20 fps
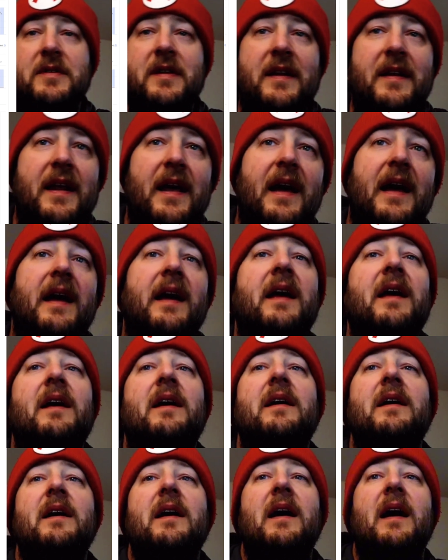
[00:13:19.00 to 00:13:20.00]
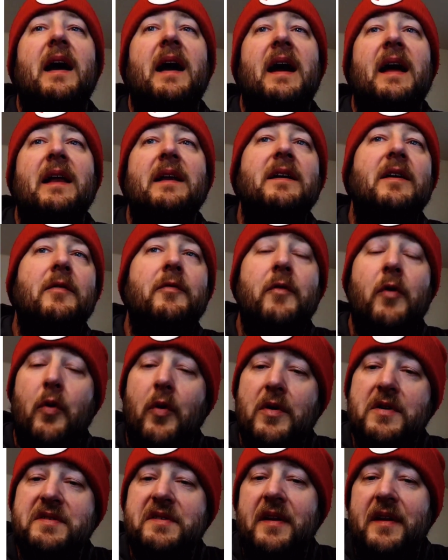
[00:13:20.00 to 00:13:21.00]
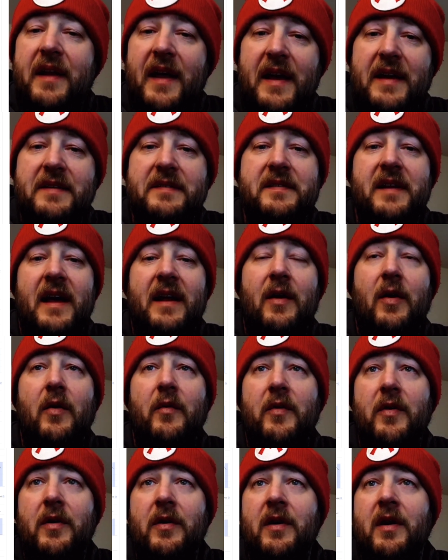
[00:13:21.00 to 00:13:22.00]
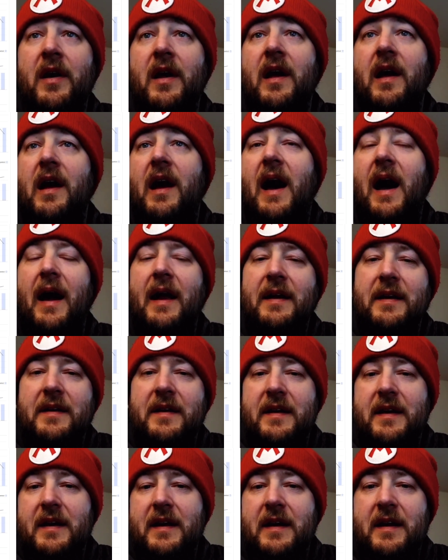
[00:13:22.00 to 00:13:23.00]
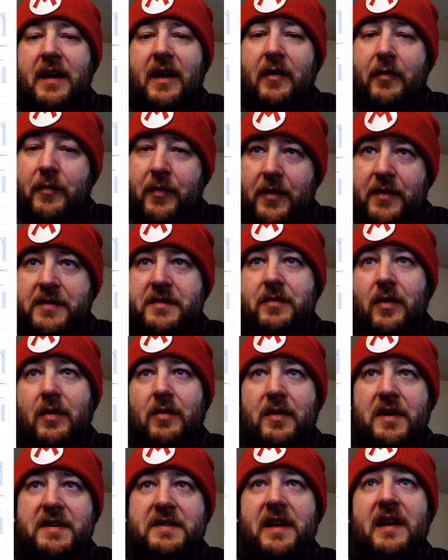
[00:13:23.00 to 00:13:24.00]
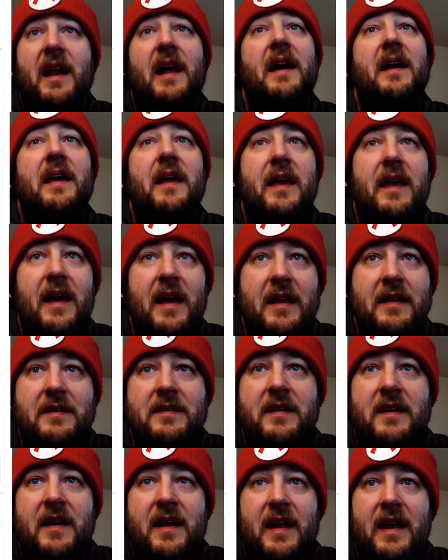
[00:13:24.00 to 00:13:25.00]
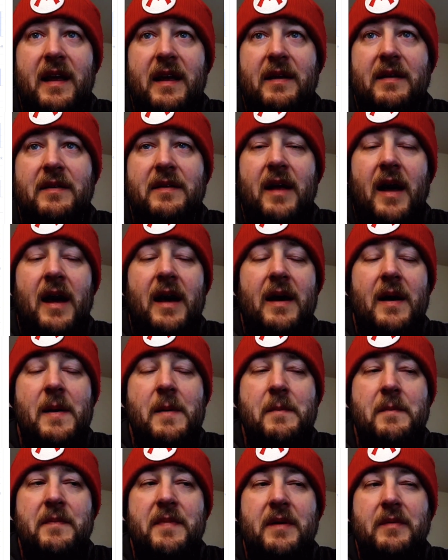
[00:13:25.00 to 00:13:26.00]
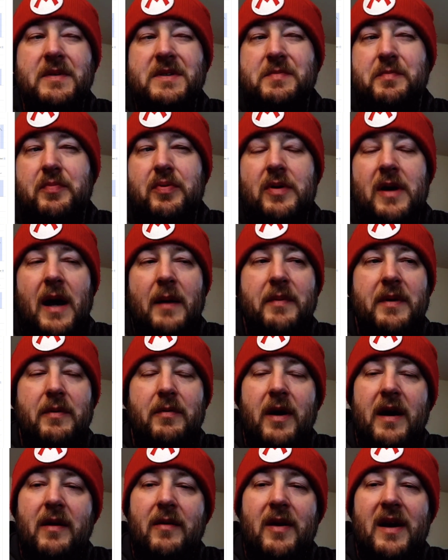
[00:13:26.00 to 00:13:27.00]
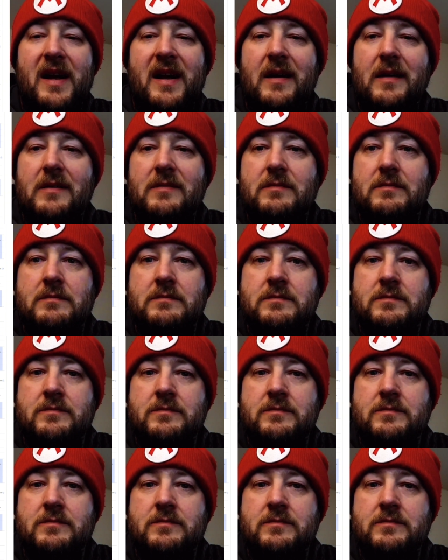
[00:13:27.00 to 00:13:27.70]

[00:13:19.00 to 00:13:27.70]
today. And of course, today is not over. I did a full store reset again today. That was probably right around